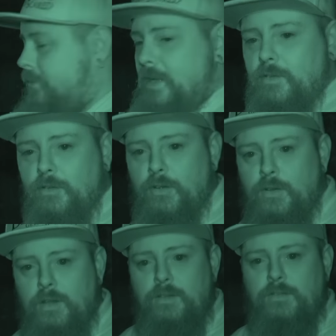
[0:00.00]
Dean's
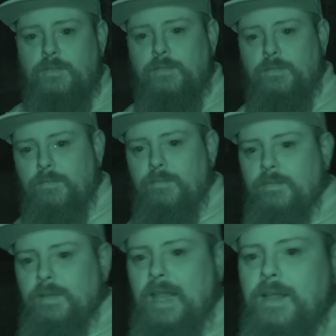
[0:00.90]
hurt his
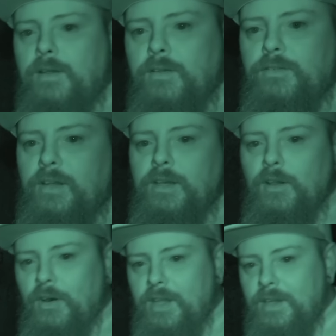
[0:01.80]
leg sitting
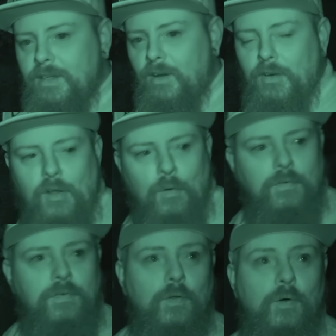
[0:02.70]
on it on a
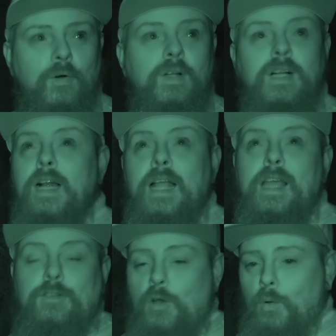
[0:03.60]
cold floor.
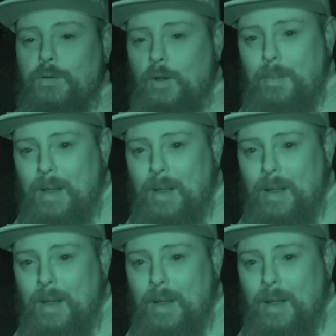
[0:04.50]
It's cold, our